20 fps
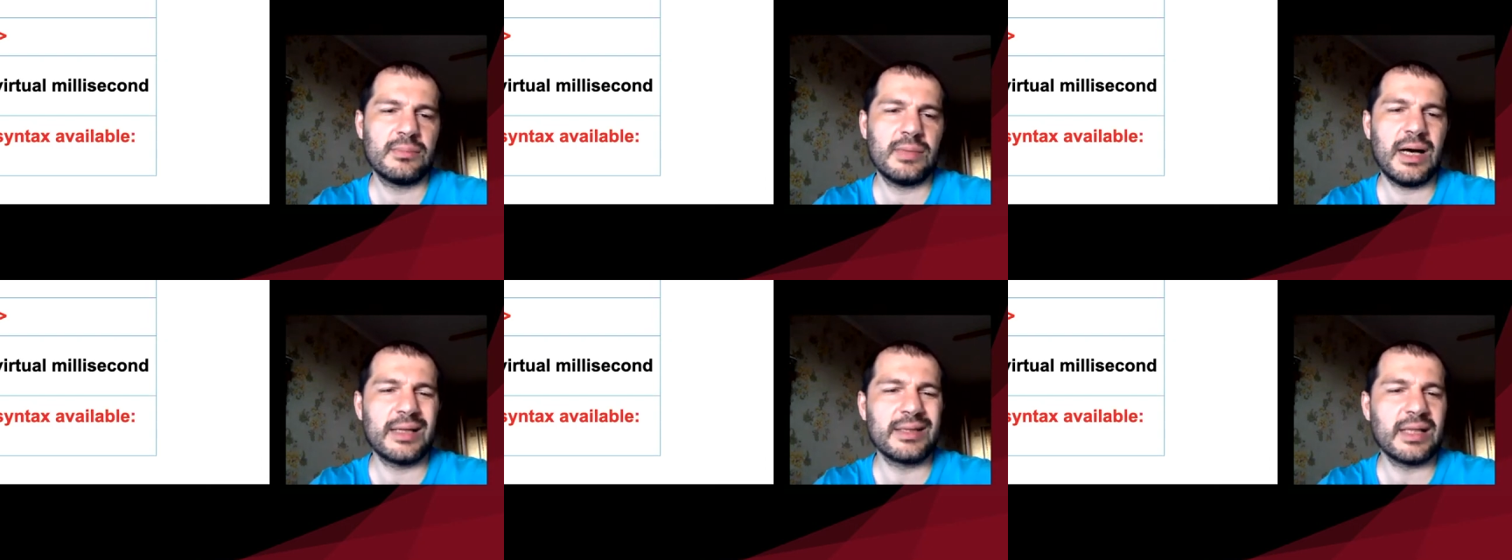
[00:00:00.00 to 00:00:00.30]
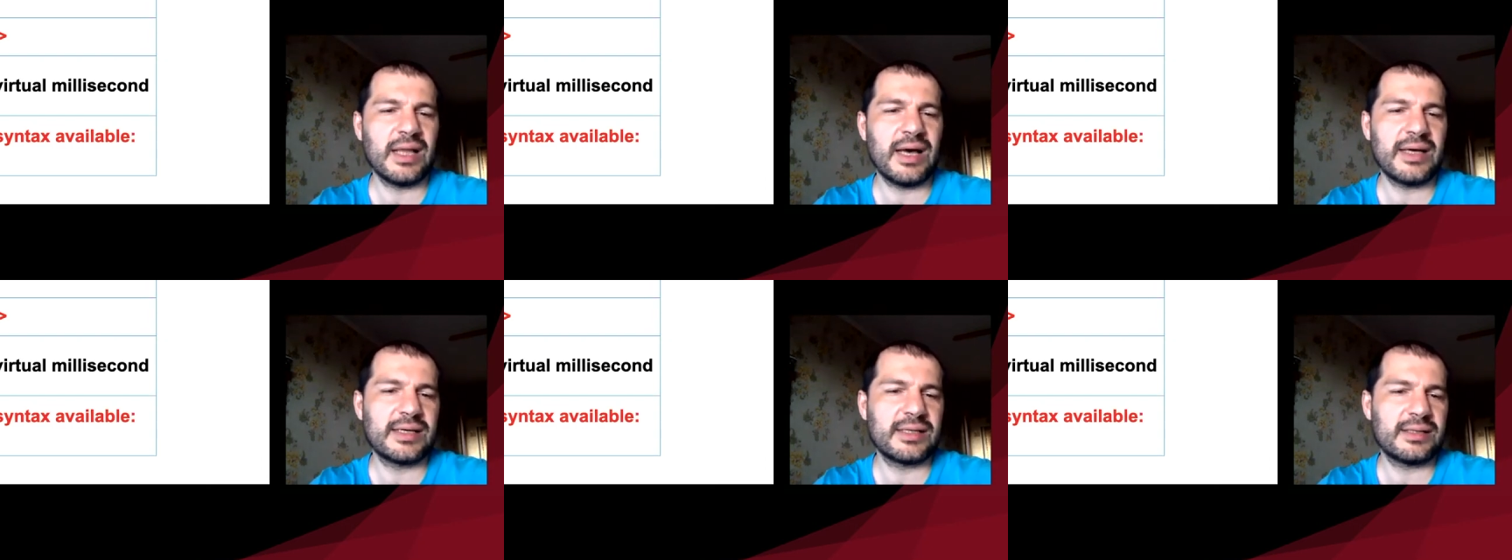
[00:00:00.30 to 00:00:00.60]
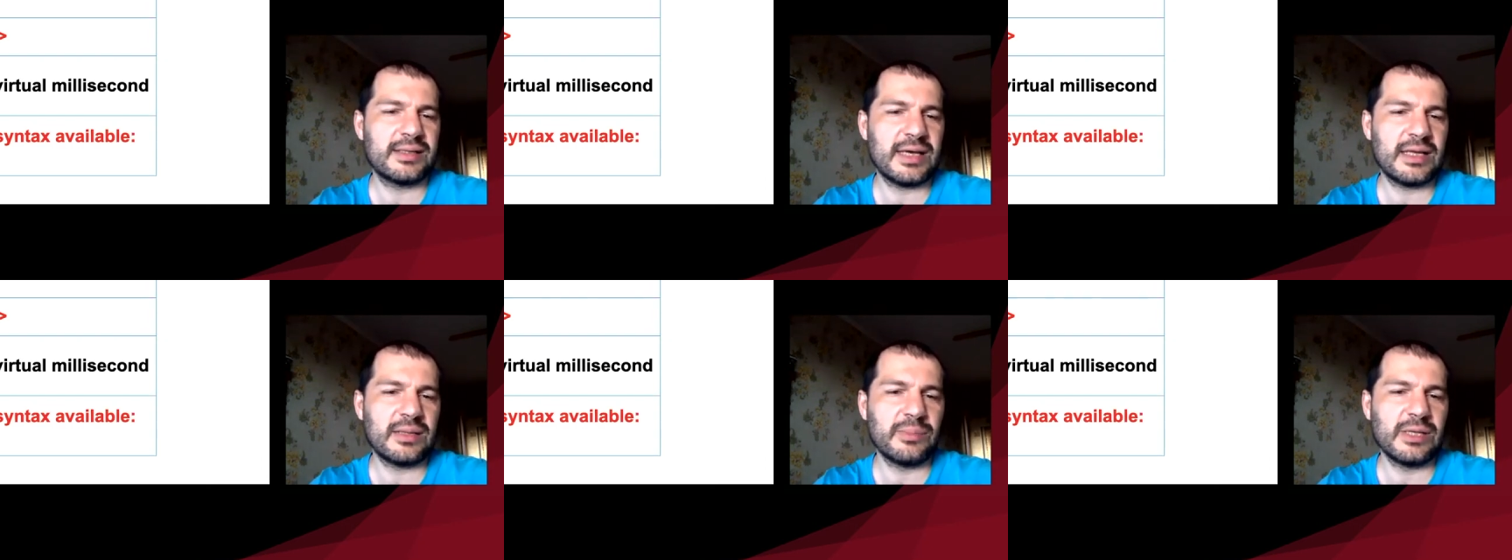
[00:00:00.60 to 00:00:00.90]
unlike
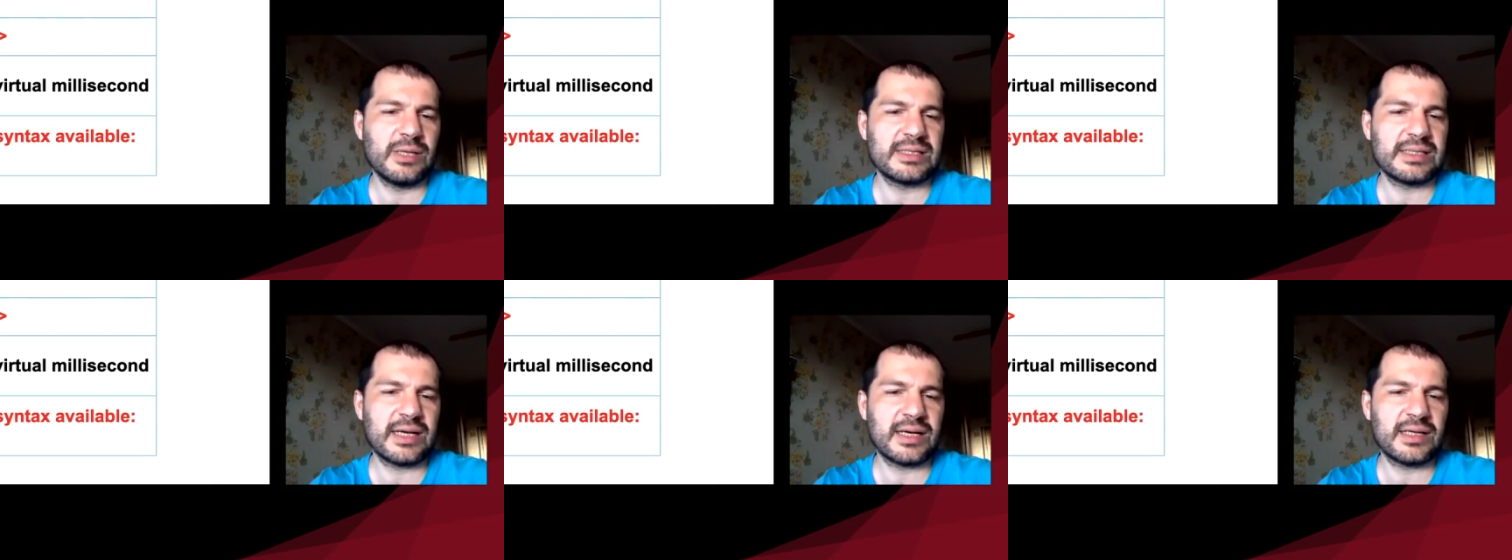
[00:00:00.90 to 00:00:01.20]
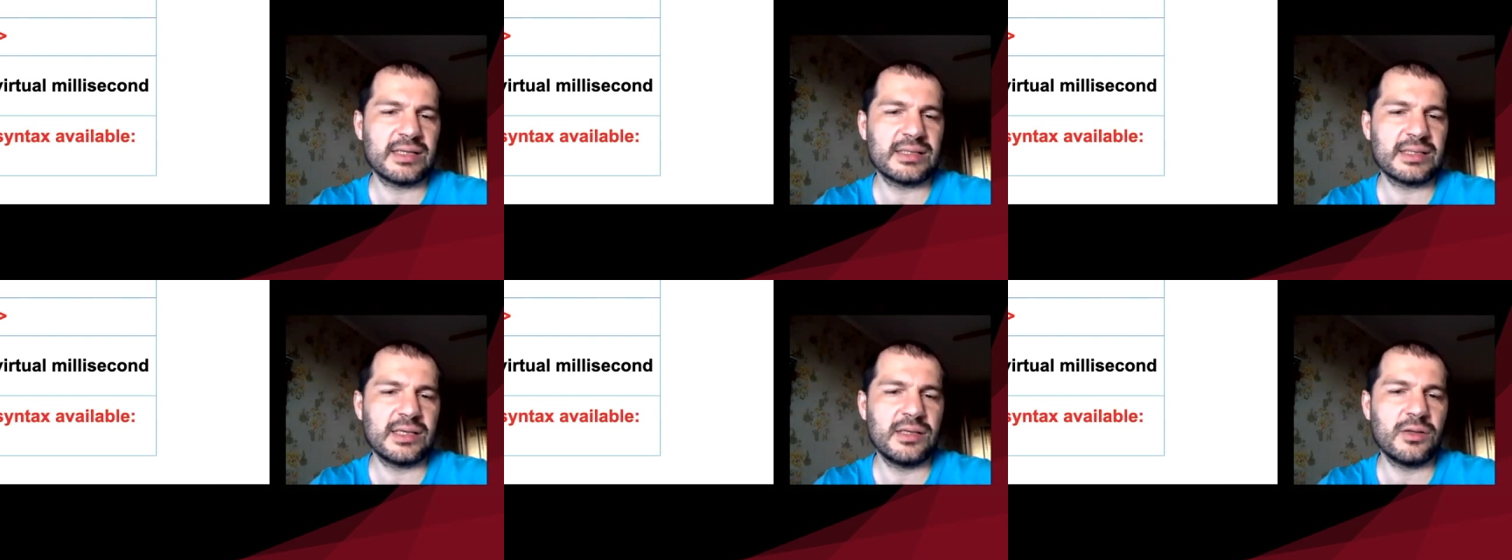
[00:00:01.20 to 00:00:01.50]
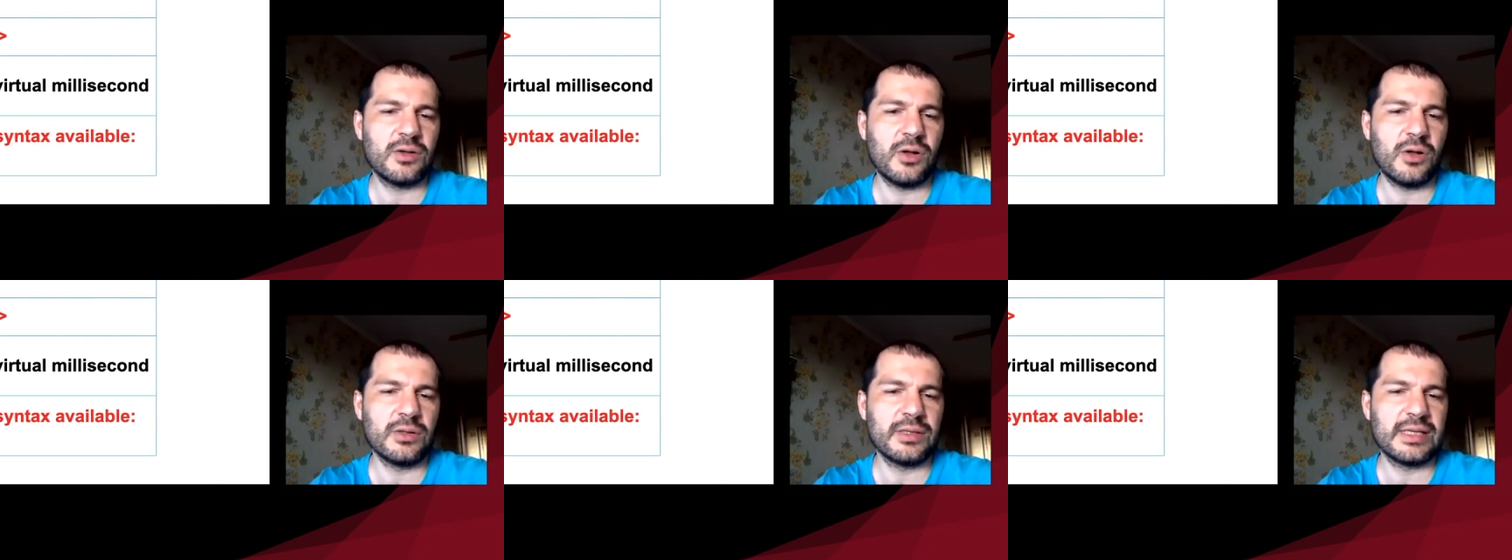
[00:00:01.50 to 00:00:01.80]
10 milliseconds in
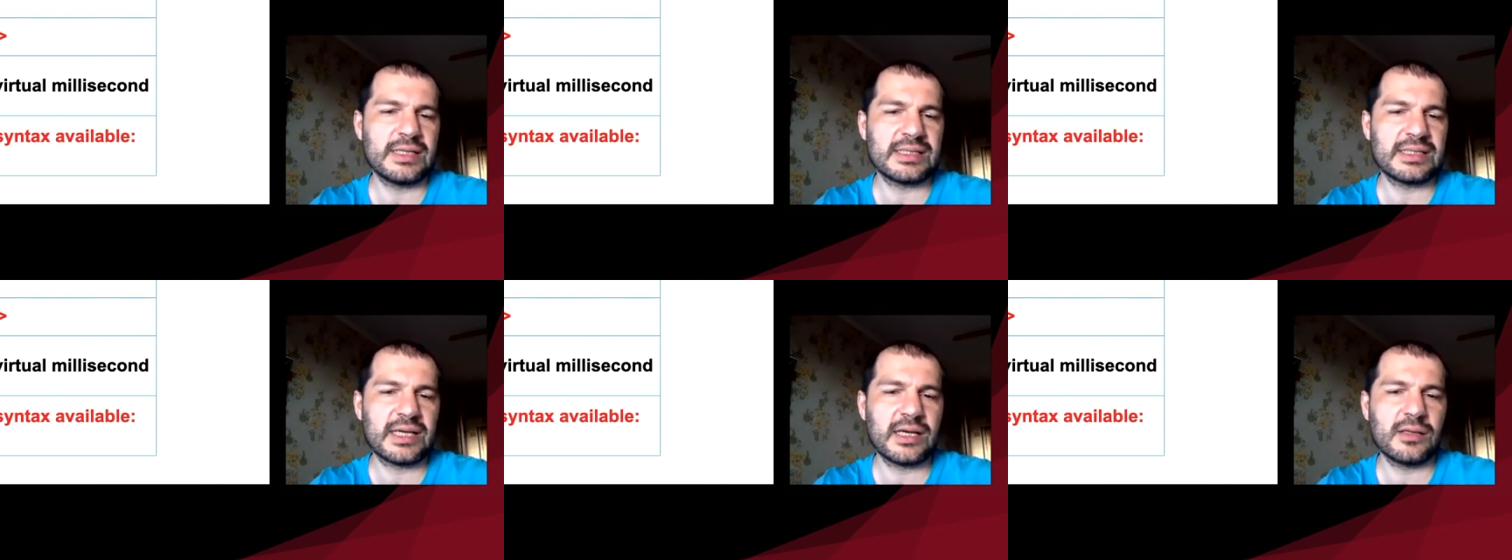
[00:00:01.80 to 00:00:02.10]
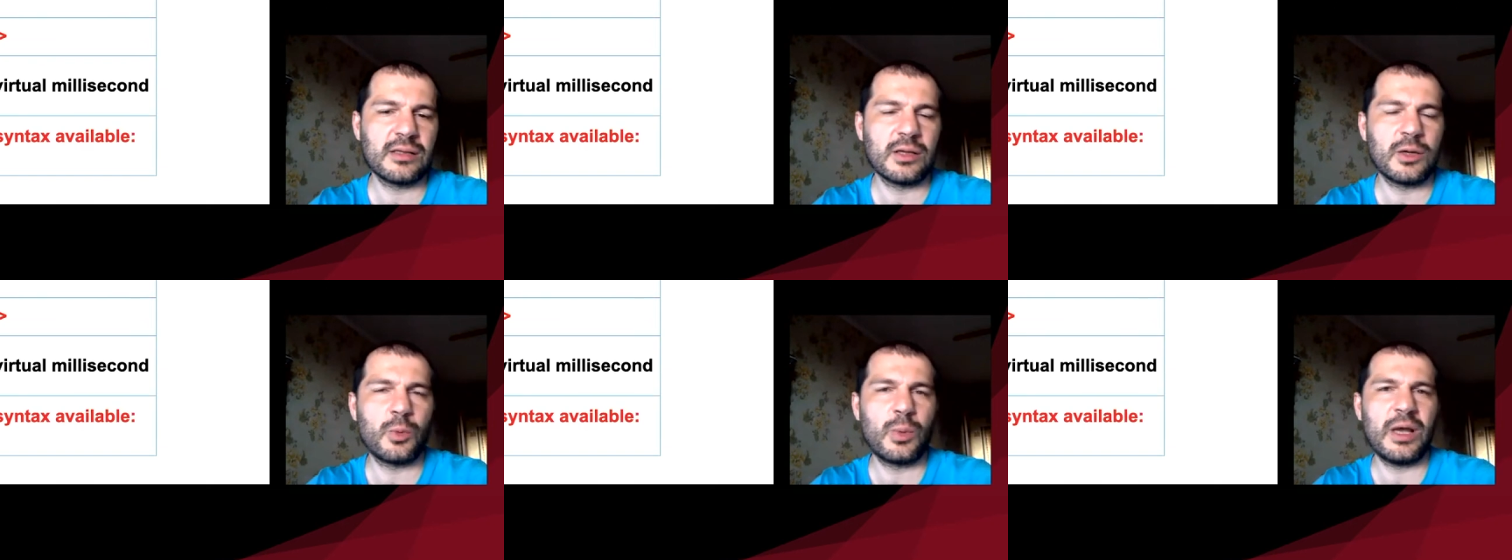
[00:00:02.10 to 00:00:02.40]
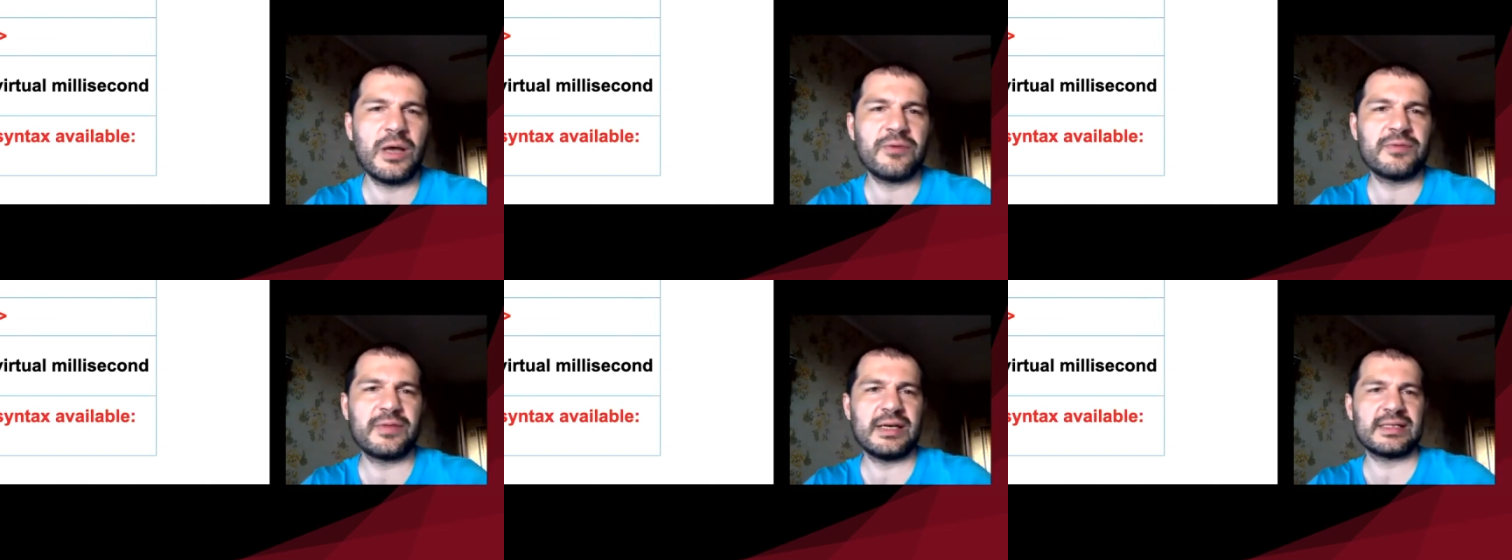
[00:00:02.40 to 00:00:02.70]
old TestScheduler way
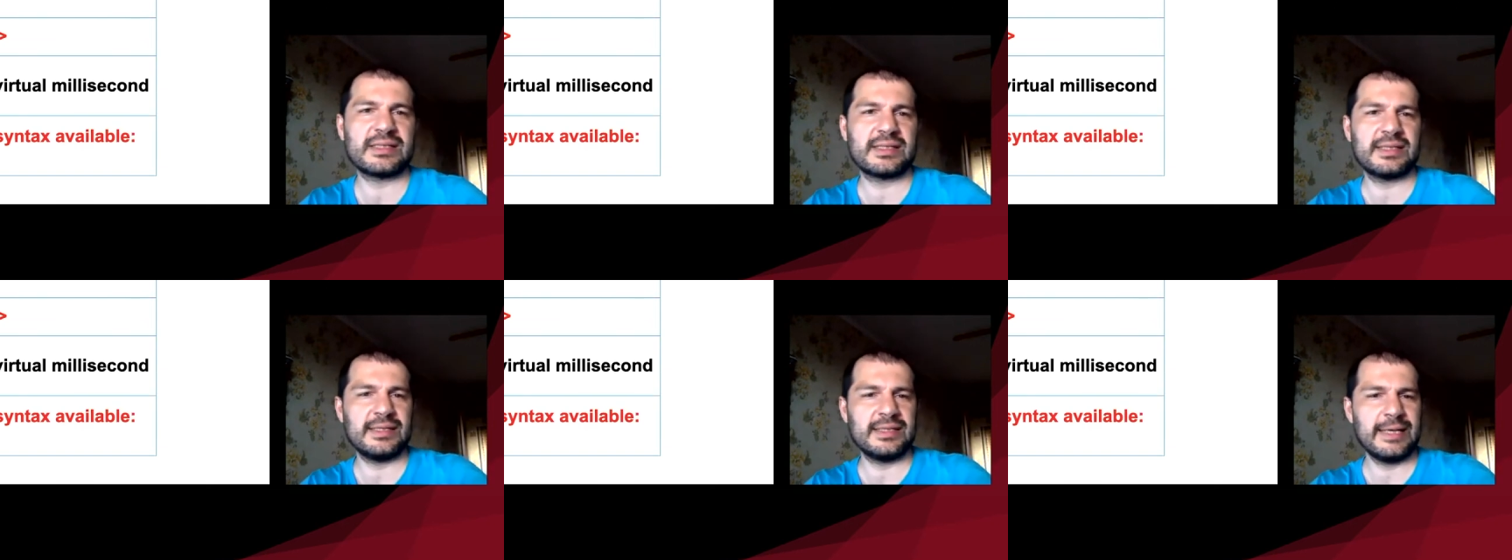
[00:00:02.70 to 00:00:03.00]
of testing.